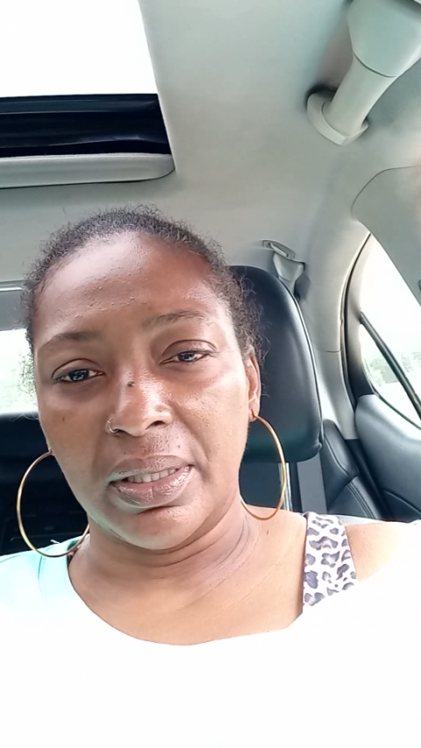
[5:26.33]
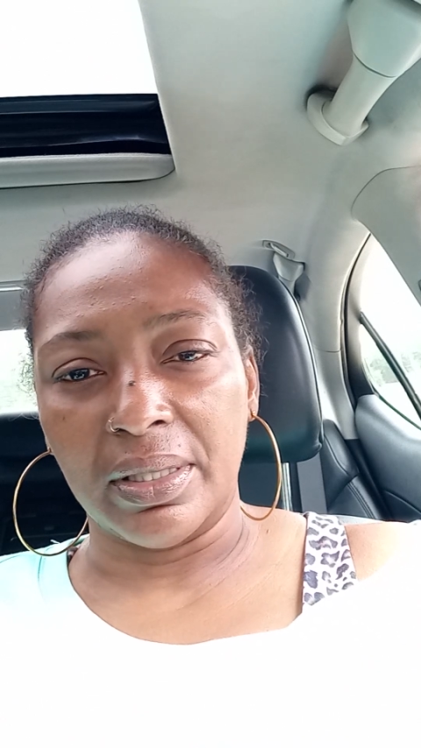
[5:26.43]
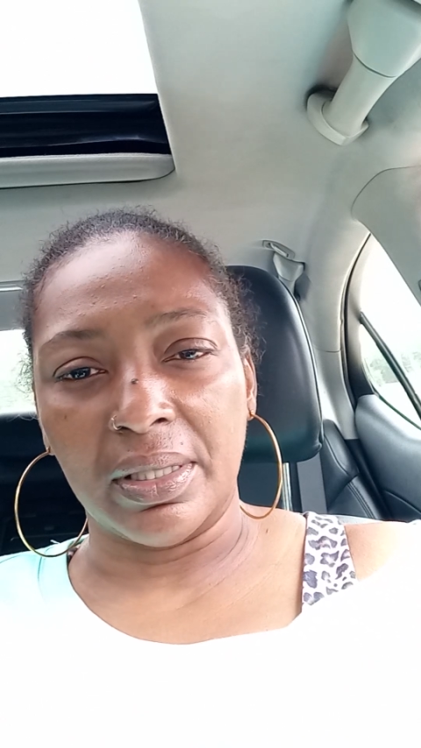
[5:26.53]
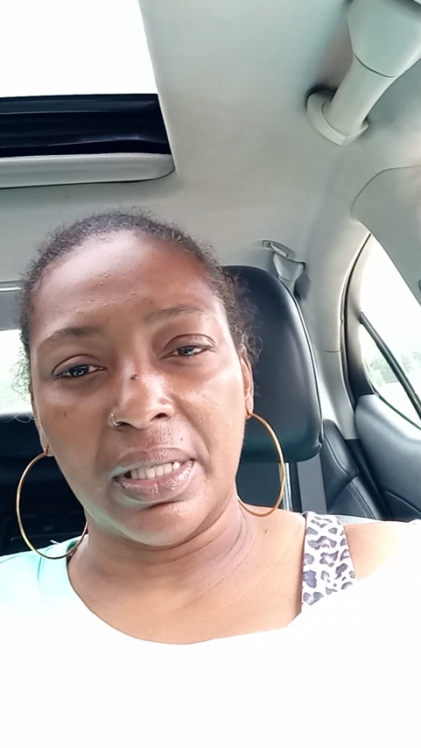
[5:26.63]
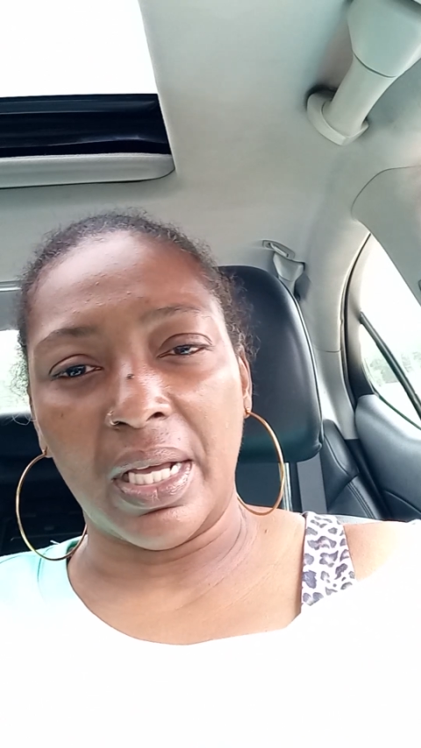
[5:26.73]

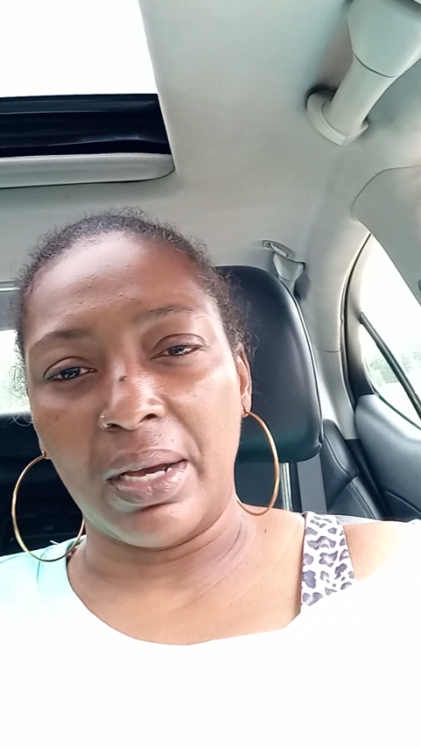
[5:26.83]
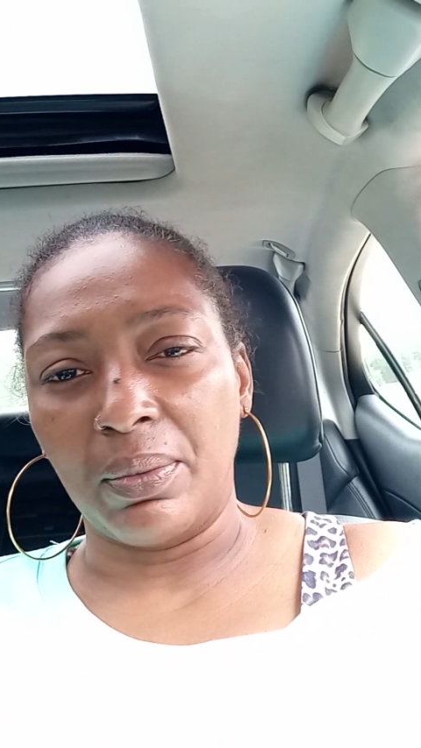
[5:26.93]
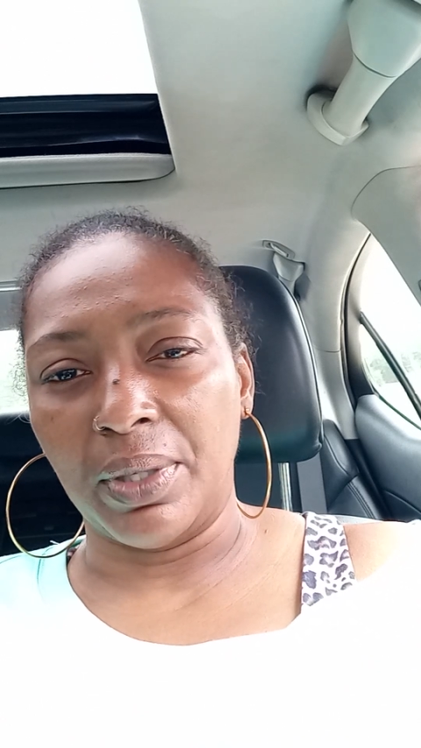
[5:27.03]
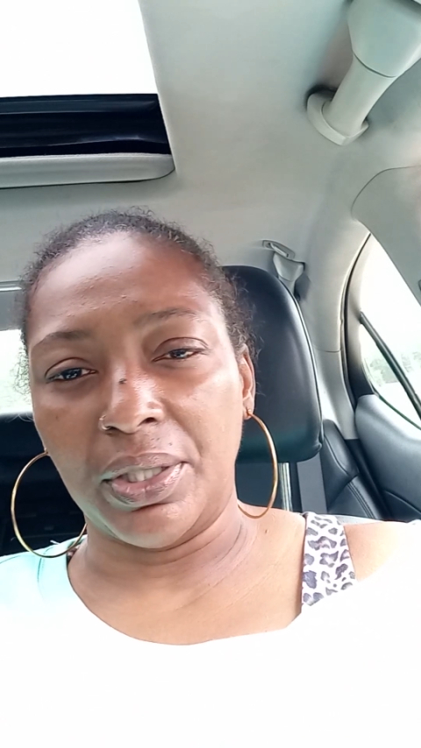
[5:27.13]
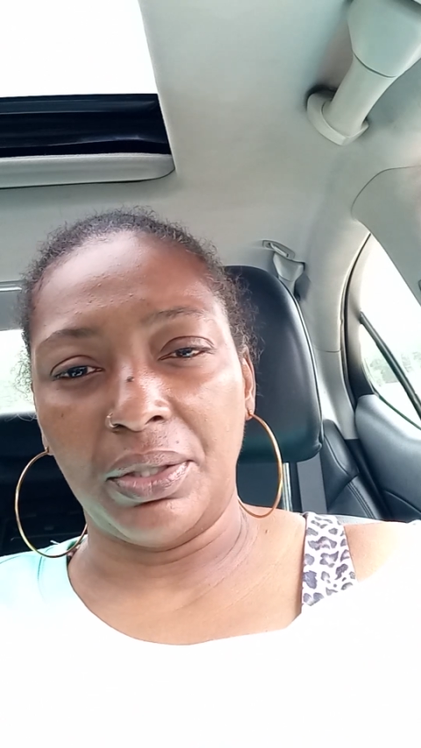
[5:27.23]
It's not
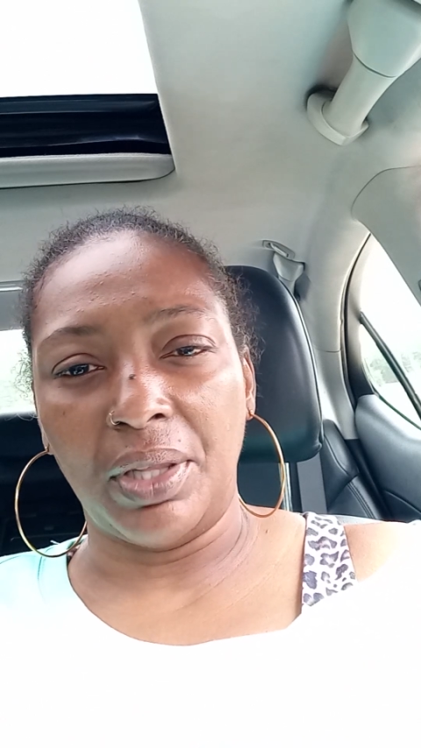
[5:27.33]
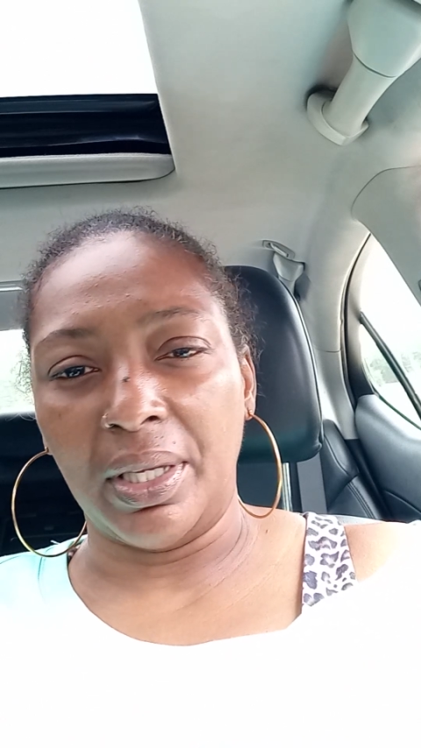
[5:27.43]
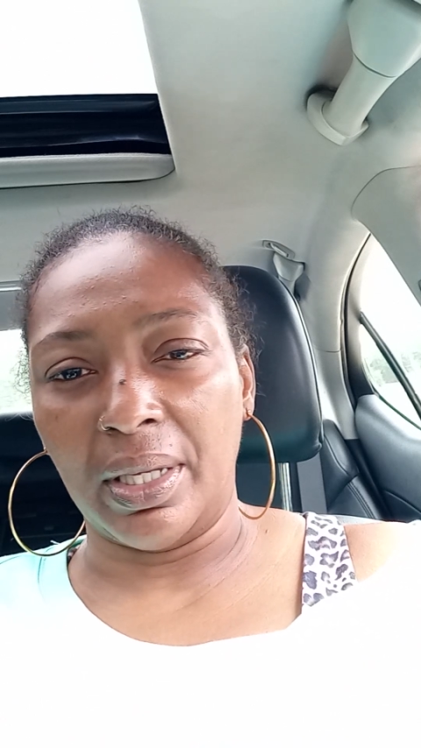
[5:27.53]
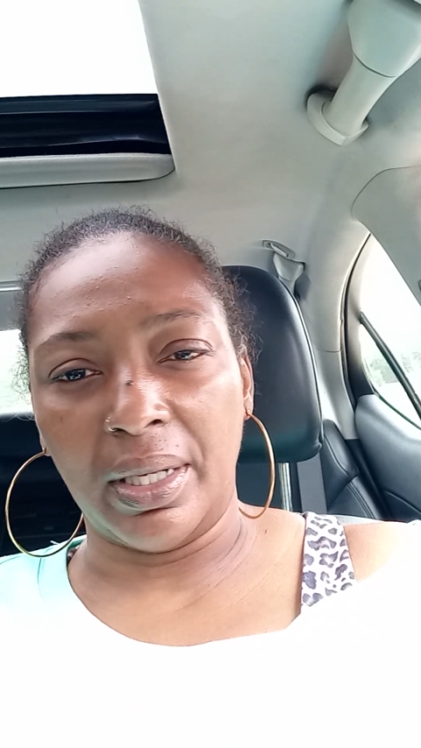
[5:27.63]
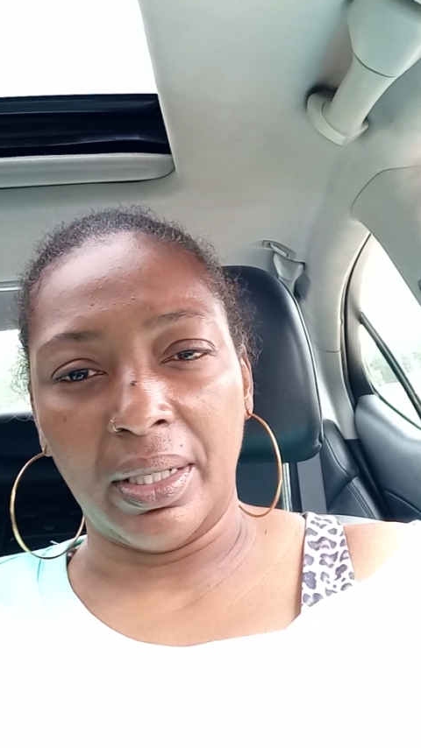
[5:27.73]
what you
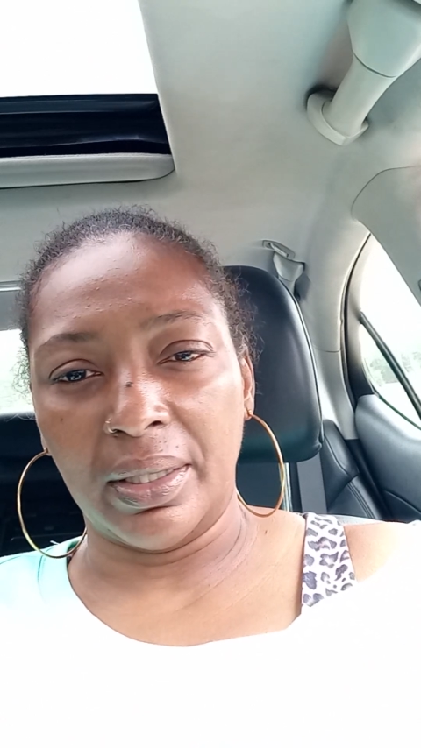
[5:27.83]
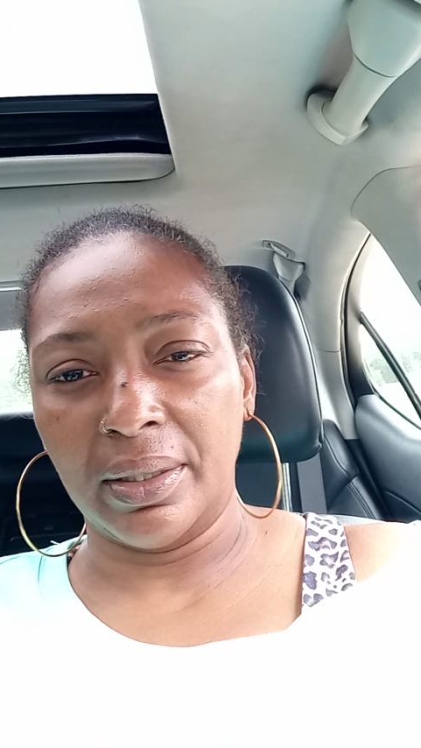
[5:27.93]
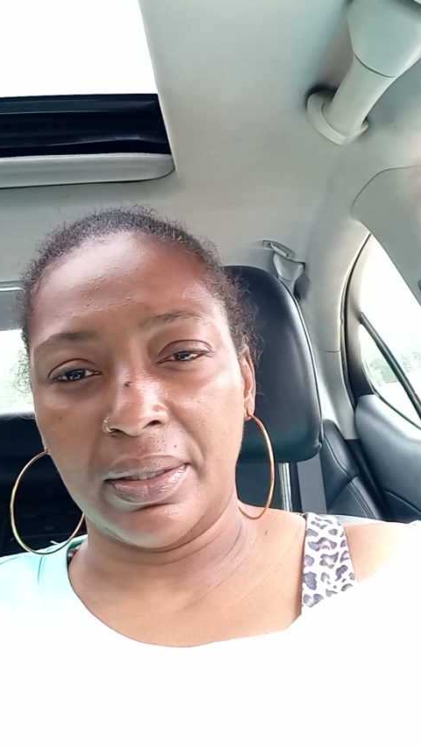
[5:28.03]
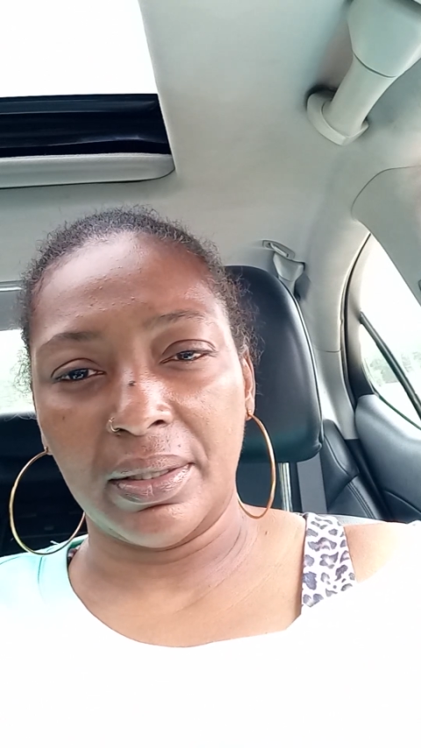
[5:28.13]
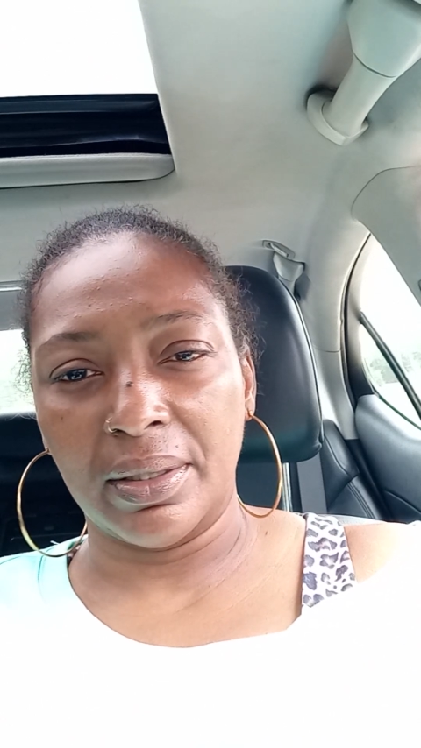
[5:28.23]
think it
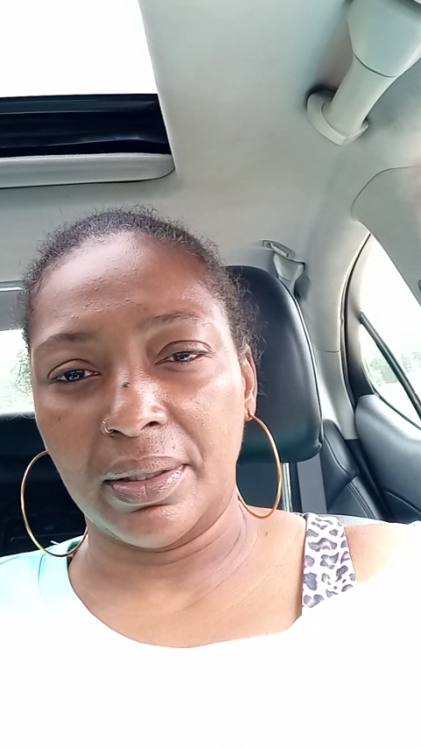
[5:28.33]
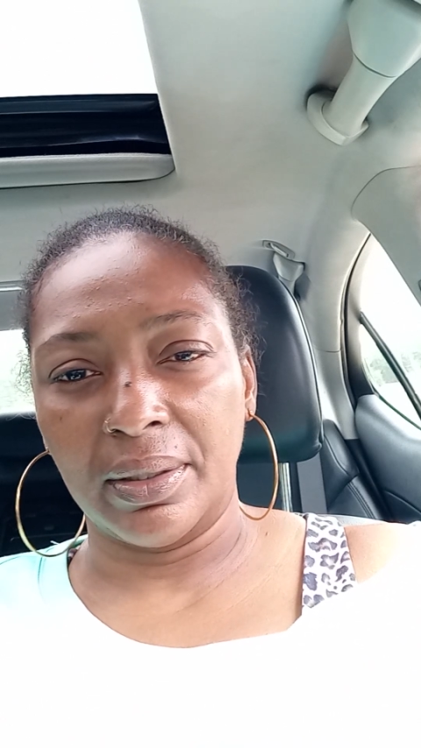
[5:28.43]
is.